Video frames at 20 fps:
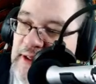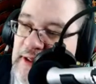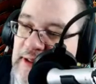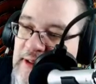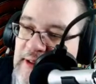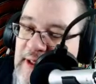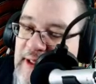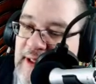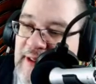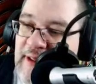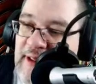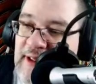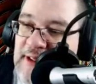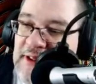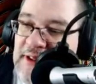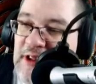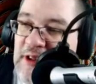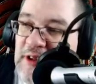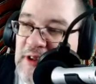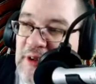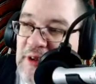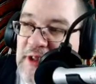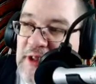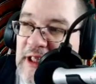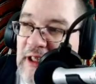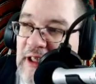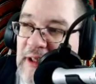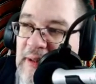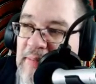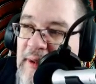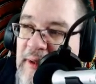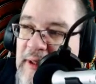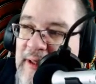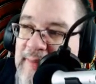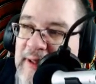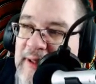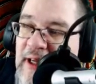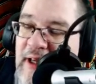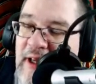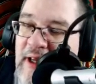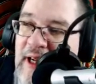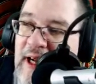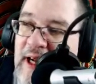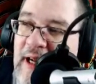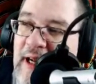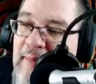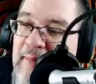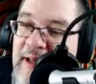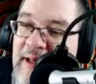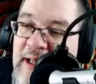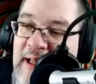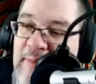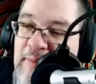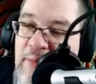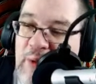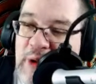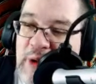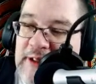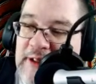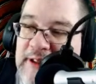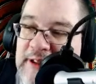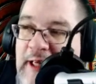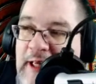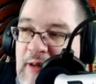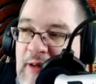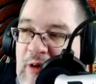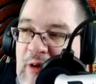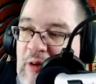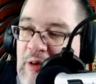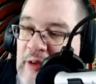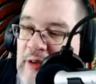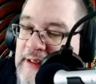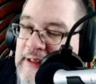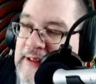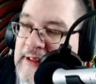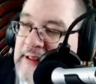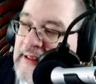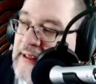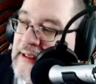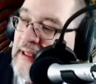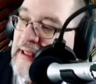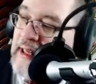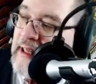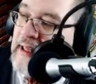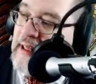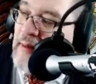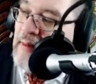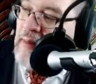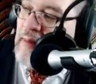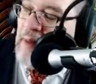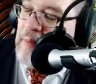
And is the new selling point, I mean, how many more terrorists did they come